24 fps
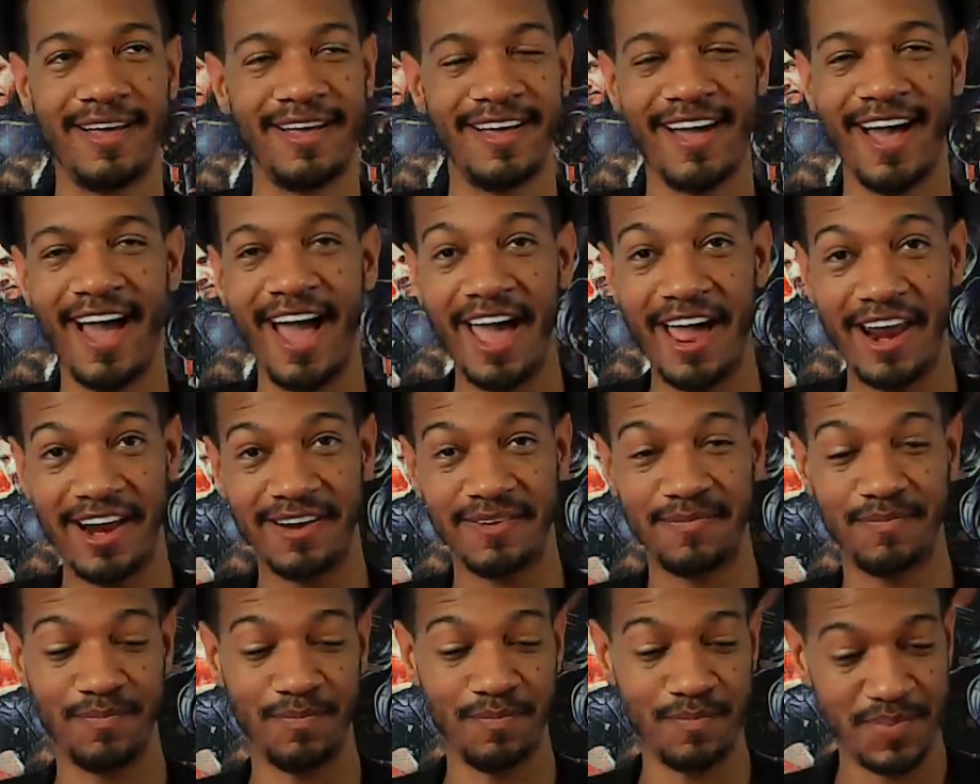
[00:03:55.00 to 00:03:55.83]
are
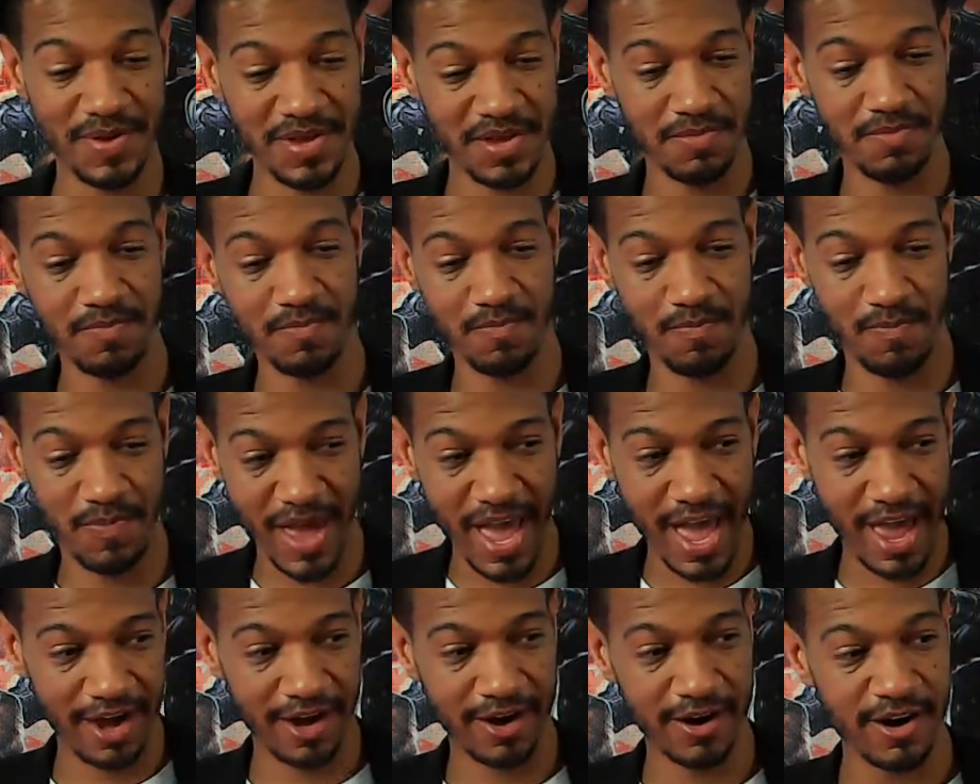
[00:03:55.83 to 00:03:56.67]
being
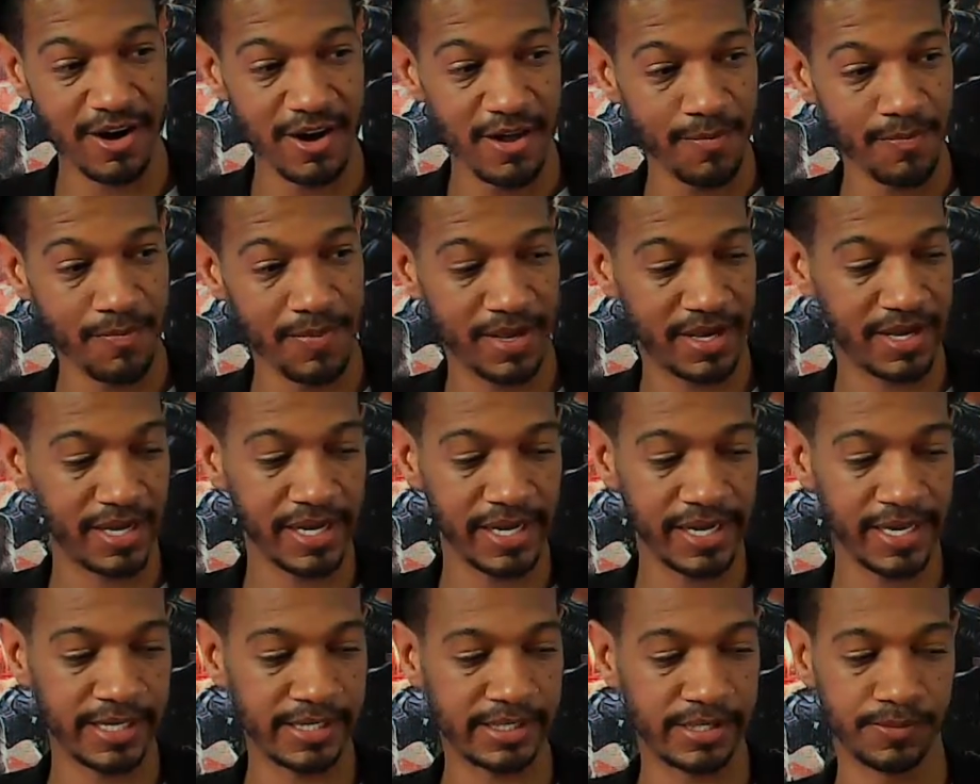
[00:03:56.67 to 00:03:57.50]
better
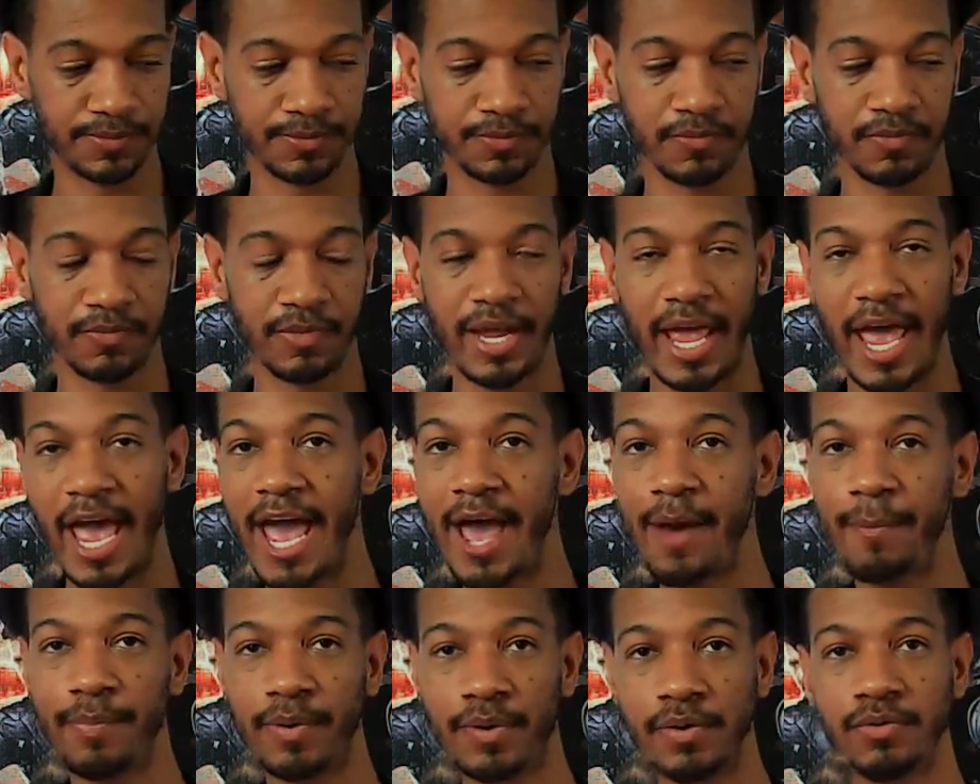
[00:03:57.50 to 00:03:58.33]
because
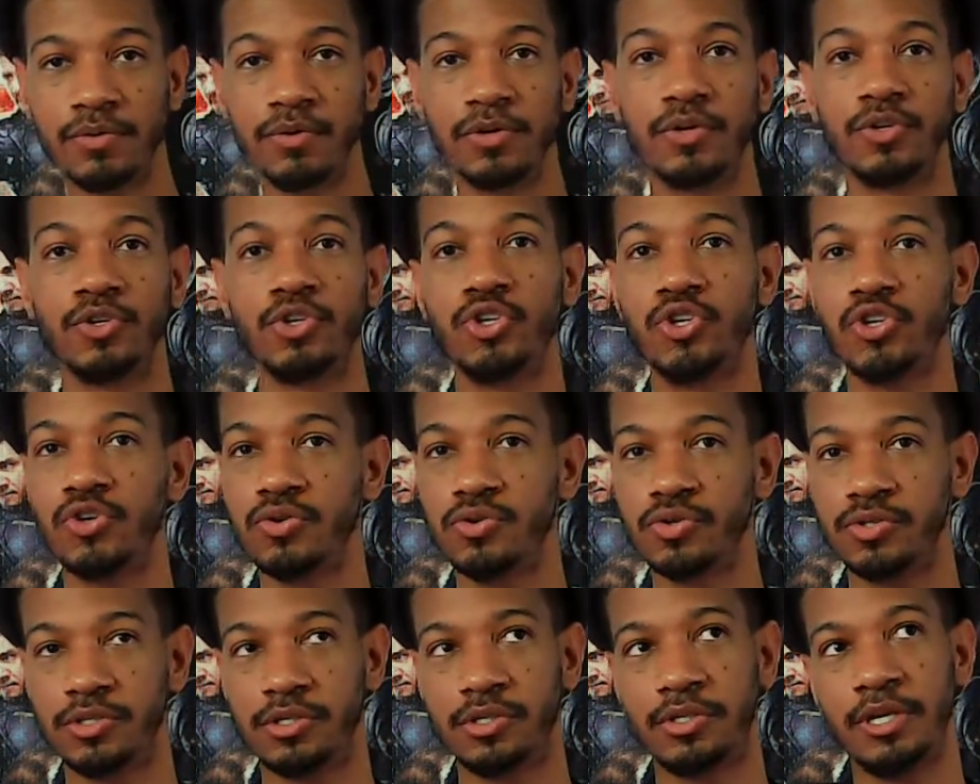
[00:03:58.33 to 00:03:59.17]
Apple
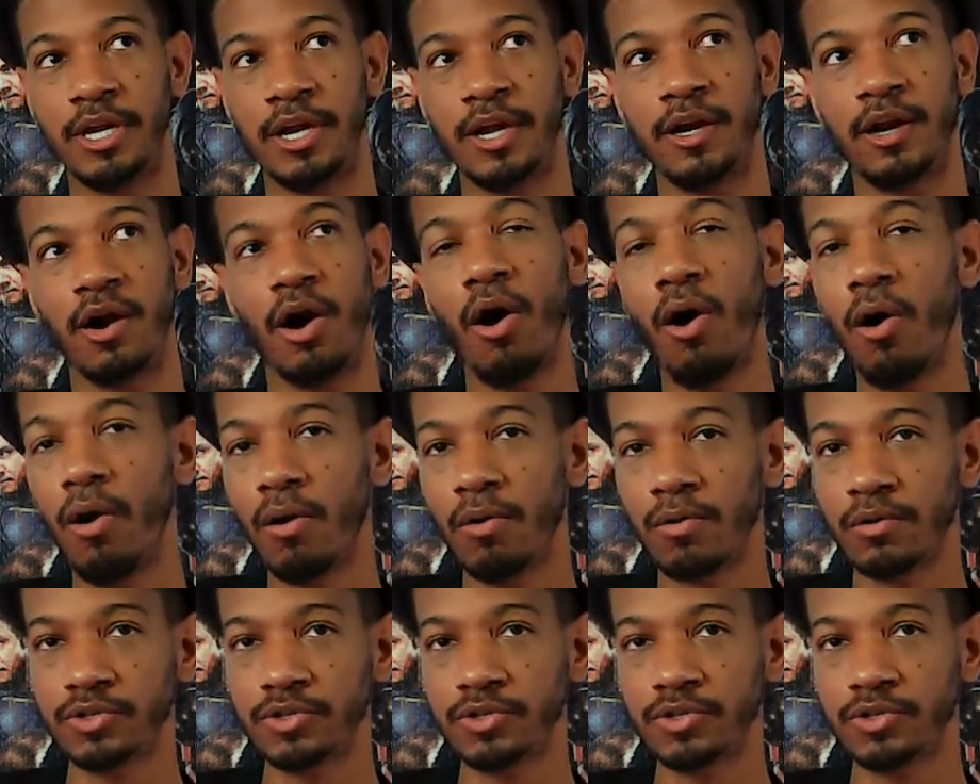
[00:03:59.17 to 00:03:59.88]
use their own